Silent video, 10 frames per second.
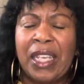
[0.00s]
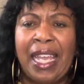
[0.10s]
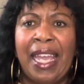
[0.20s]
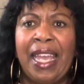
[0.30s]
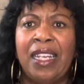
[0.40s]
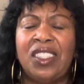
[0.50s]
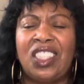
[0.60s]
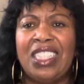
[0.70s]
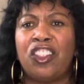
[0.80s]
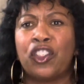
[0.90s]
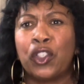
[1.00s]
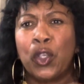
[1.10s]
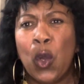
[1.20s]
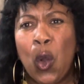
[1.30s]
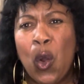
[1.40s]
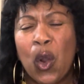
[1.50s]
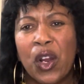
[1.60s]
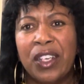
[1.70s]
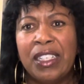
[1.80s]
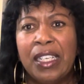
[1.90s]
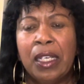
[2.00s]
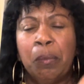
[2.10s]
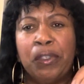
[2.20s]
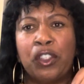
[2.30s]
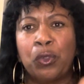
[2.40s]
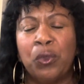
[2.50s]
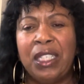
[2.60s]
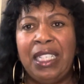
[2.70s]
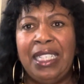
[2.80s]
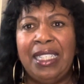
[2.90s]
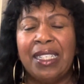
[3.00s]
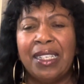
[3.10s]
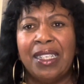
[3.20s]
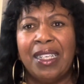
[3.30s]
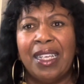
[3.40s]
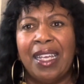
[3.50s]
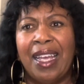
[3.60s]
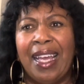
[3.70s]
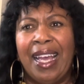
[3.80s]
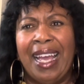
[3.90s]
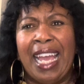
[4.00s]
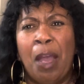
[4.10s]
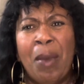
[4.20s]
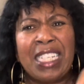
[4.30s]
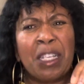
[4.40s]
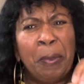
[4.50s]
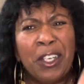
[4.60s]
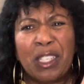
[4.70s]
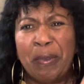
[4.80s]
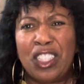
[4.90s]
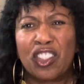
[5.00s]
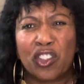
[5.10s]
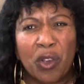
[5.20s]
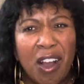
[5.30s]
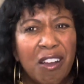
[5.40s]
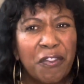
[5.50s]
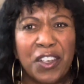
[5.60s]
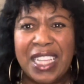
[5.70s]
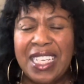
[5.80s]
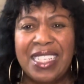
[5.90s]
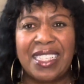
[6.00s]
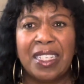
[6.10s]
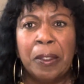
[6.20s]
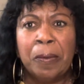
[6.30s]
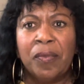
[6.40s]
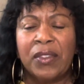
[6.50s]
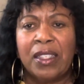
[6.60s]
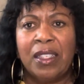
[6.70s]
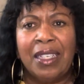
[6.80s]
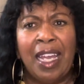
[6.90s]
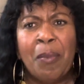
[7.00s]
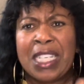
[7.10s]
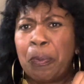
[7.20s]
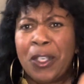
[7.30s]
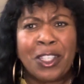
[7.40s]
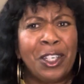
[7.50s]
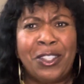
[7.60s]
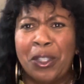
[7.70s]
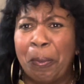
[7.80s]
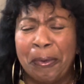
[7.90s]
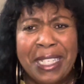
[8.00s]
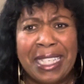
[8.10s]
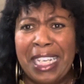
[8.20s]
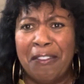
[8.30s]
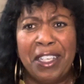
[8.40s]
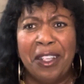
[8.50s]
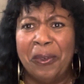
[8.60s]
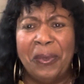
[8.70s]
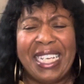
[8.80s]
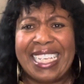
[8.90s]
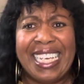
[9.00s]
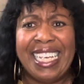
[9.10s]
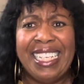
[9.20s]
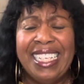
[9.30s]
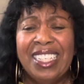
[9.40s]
And she's torn between, am I supposed to be strong for this? Am I supposed to go to the prison every other weekend?